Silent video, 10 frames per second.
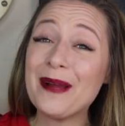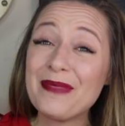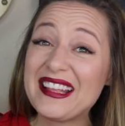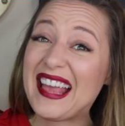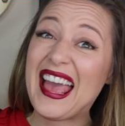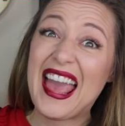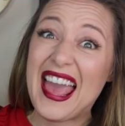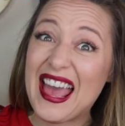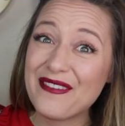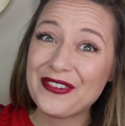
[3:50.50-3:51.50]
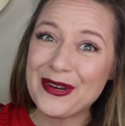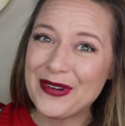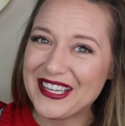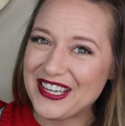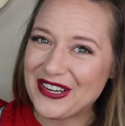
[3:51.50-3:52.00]
Something that
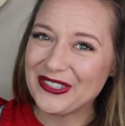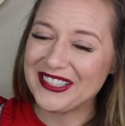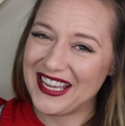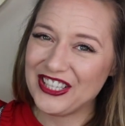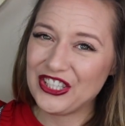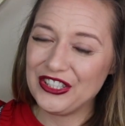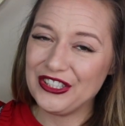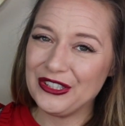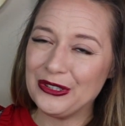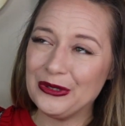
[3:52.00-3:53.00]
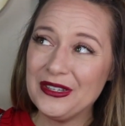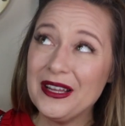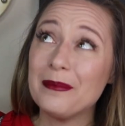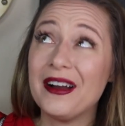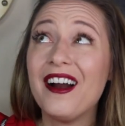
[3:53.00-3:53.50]
everyone knows they should do,
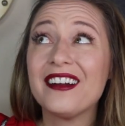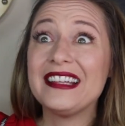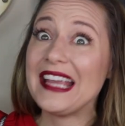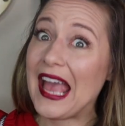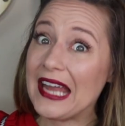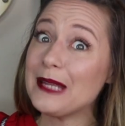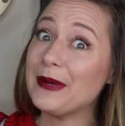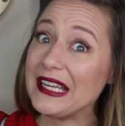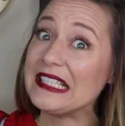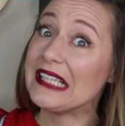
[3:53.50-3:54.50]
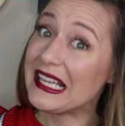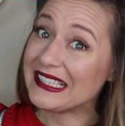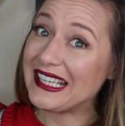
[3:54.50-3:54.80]
but hardly anybody does